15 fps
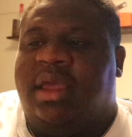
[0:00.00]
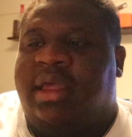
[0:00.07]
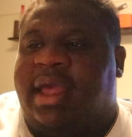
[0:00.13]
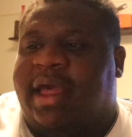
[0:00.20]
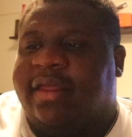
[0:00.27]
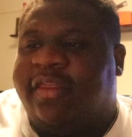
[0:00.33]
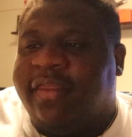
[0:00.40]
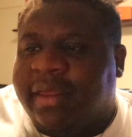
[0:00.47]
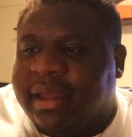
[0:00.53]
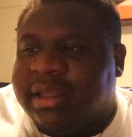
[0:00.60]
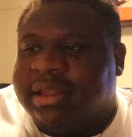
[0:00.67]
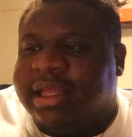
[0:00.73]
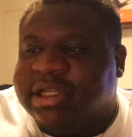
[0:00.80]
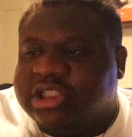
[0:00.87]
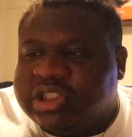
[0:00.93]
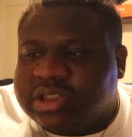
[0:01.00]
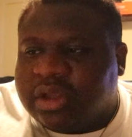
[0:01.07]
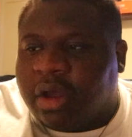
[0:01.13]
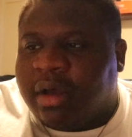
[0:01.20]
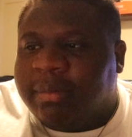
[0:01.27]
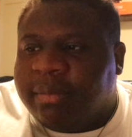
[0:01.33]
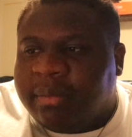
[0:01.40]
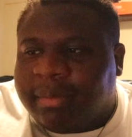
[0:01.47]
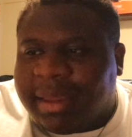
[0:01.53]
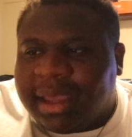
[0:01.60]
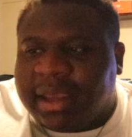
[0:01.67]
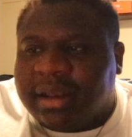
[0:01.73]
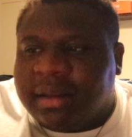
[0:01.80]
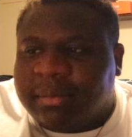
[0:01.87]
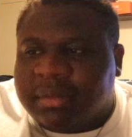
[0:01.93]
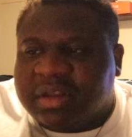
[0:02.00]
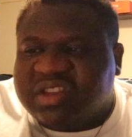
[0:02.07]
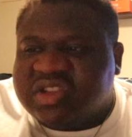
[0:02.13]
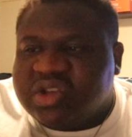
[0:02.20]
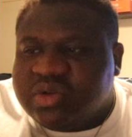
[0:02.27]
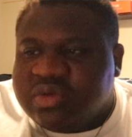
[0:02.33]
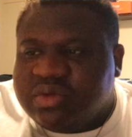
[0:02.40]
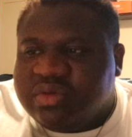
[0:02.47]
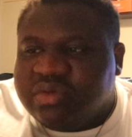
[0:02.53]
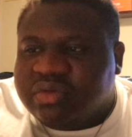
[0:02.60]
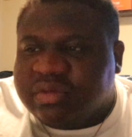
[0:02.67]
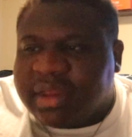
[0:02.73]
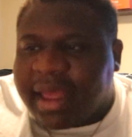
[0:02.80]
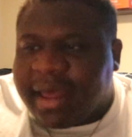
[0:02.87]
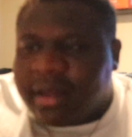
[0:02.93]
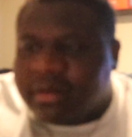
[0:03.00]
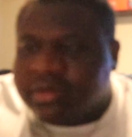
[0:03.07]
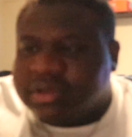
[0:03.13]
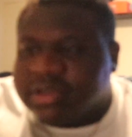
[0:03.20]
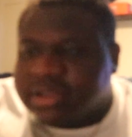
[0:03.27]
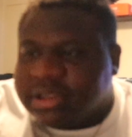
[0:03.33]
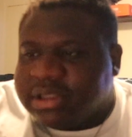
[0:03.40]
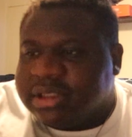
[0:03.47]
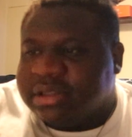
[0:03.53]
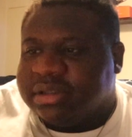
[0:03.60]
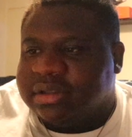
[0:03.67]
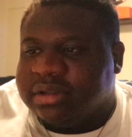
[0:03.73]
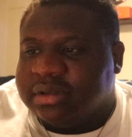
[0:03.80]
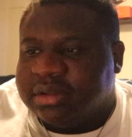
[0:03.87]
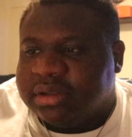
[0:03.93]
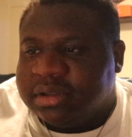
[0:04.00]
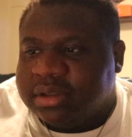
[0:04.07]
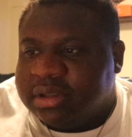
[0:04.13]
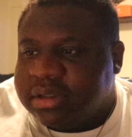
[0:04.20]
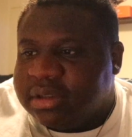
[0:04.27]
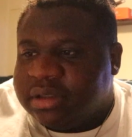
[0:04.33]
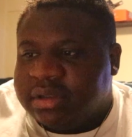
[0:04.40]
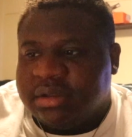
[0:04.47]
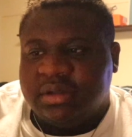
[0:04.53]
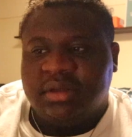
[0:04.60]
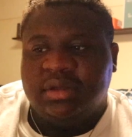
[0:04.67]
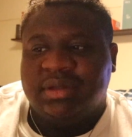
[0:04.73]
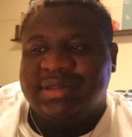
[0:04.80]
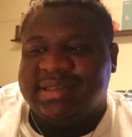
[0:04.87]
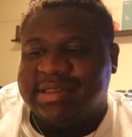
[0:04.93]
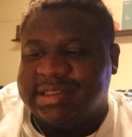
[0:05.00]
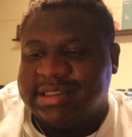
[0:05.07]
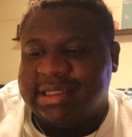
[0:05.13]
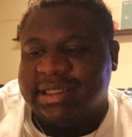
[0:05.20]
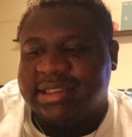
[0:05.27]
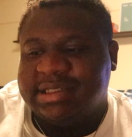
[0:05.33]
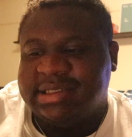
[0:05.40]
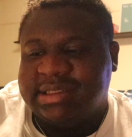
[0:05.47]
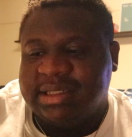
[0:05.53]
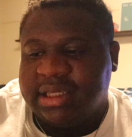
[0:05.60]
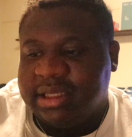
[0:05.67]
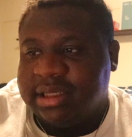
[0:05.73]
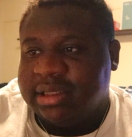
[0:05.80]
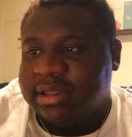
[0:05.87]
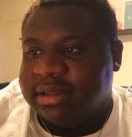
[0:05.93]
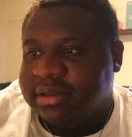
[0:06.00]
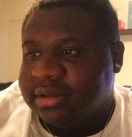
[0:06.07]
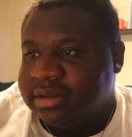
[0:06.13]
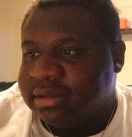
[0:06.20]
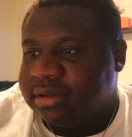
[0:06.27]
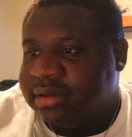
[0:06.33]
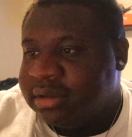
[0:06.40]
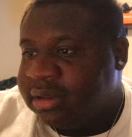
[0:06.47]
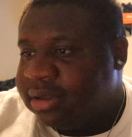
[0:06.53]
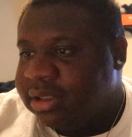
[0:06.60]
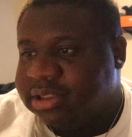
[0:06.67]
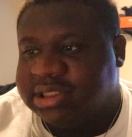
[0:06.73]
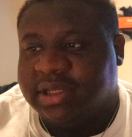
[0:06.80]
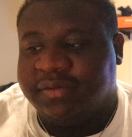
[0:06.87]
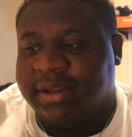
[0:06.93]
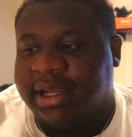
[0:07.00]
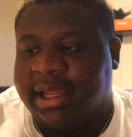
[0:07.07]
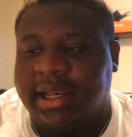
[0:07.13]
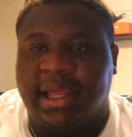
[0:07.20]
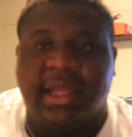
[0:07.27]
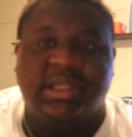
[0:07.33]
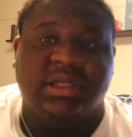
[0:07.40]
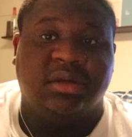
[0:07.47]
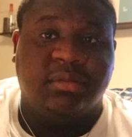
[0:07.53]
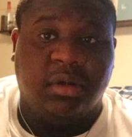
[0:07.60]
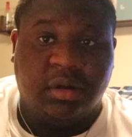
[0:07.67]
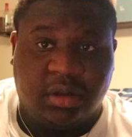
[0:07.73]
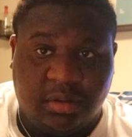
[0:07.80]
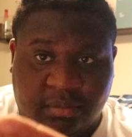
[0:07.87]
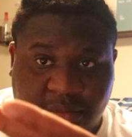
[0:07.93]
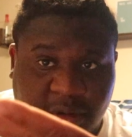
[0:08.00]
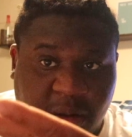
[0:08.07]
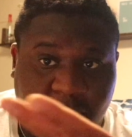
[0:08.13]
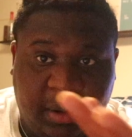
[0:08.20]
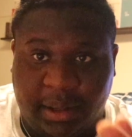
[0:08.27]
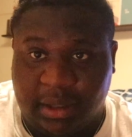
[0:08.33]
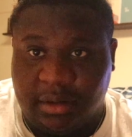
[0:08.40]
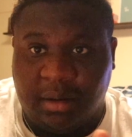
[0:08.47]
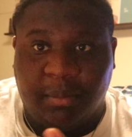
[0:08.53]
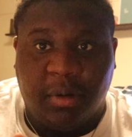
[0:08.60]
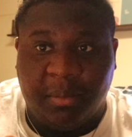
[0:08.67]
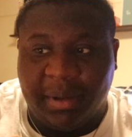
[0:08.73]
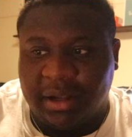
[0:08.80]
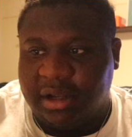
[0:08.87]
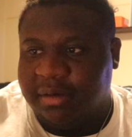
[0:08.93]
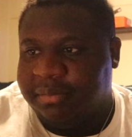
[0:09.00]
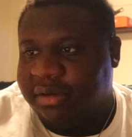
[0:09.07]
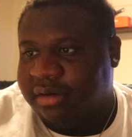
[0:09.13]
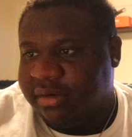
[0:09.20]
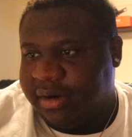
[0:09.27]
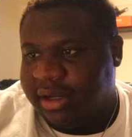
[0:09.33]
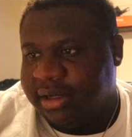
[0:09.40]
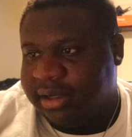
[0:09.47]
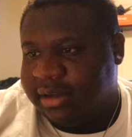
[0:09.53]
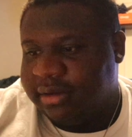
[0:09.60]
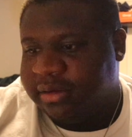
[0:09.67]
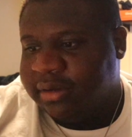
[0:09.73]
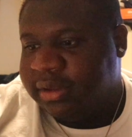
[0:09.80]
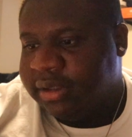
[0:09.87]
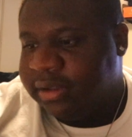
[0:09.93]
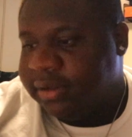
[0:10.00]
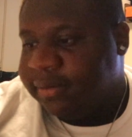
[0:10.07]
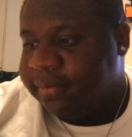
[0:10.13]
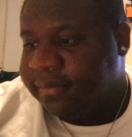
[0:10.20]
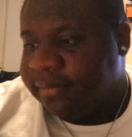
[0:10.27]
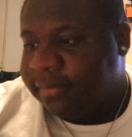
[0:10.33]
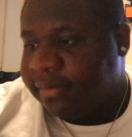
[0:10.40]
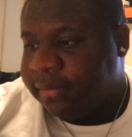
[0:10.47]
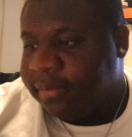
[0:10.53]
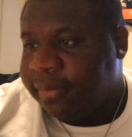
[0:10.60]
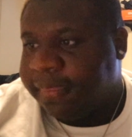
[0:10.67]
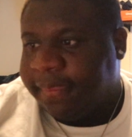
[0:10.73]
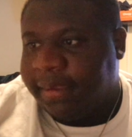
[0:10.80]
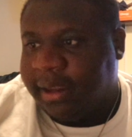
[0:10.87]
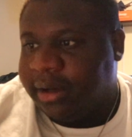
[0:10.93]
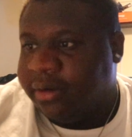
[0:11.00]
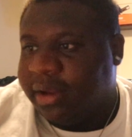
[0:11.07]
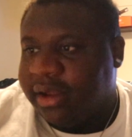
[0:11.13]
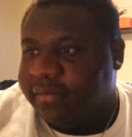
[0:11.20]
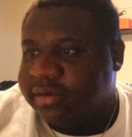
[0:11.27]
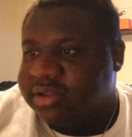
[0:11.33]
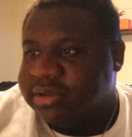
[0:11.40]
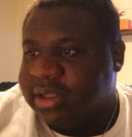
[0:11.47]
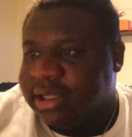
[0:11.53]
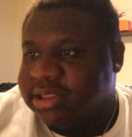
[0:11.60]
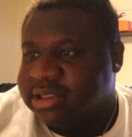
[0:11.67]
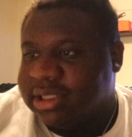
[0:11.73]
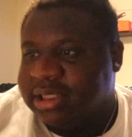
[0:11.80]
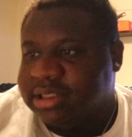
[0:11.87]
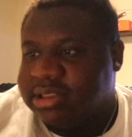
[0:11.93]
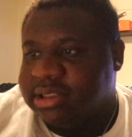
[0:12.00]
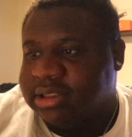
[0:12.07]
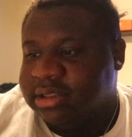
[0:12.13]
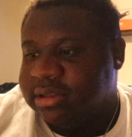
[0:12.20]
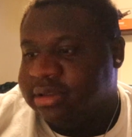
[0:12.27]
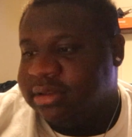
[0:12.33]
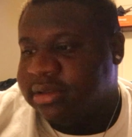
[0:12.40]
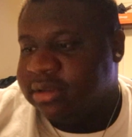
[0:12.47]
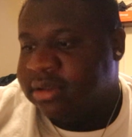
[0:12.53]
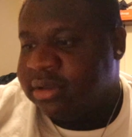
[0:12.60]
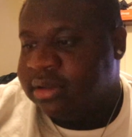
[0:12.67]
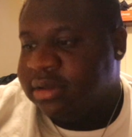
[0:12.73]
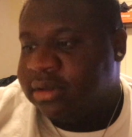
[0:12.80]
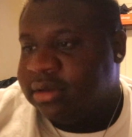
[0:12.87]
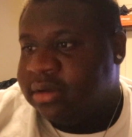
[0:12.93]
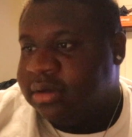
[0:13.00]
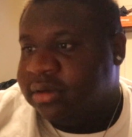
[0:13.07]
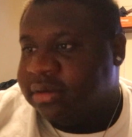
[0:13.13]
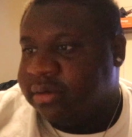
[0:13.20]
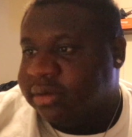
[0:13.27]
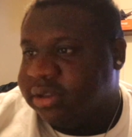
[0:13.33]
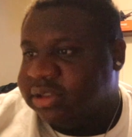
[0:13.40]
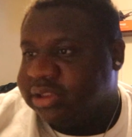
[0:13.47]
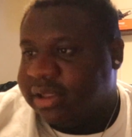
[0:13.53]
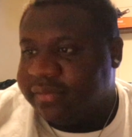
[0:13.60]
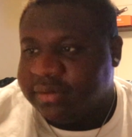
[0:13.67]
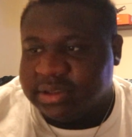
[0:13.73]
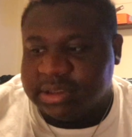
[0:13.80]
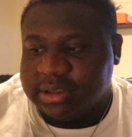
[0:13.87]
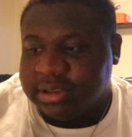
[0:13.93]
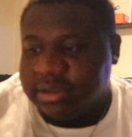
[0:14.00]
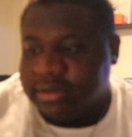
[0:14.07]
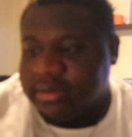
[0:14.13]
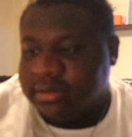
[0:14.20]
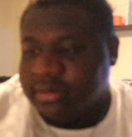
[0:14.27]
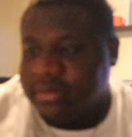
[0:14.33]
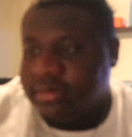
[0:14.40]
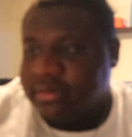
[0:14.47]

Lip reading: I think they stopped making them in 2016. See if they got an 18. I'm on my computer right now. They don't have a 2018, nor a 17,